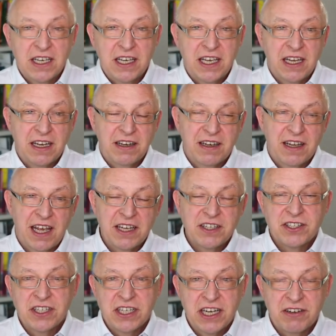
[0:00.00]
In
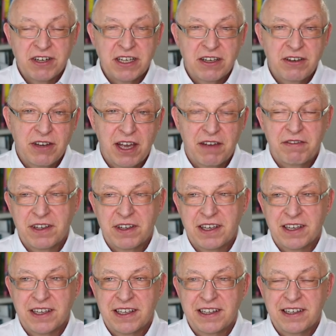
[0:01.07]
engineering, you have,
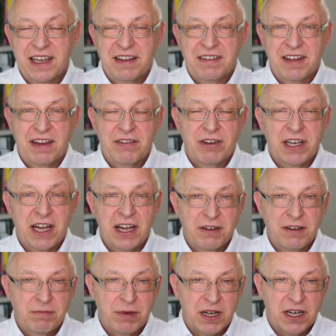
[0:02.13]
let's say,
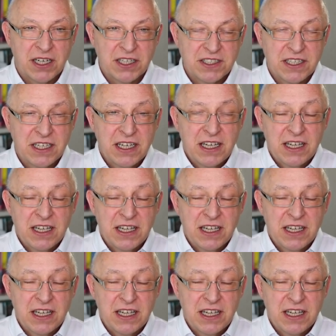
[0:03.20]
redundant parts